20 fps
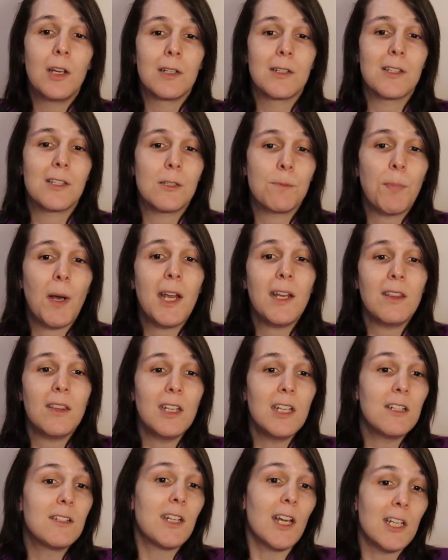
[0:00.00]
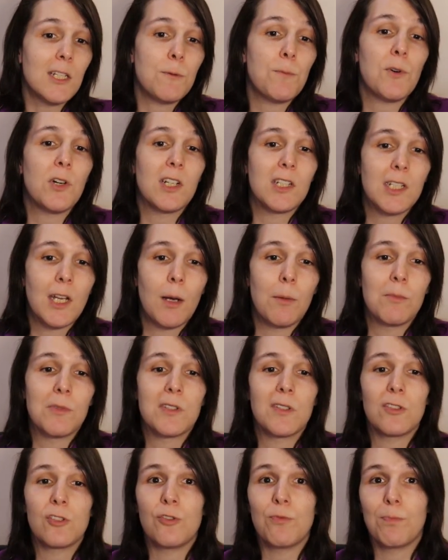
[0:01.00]
Despite the desperate
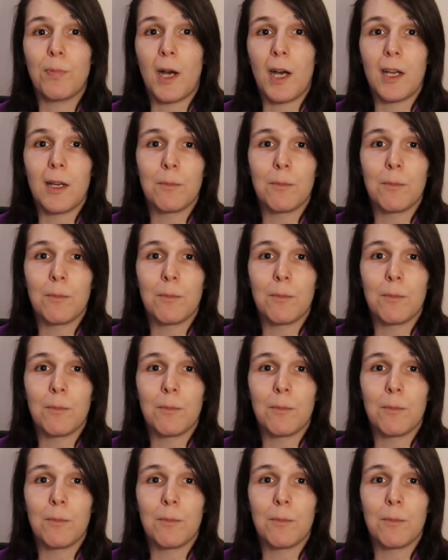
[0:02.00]
attempts by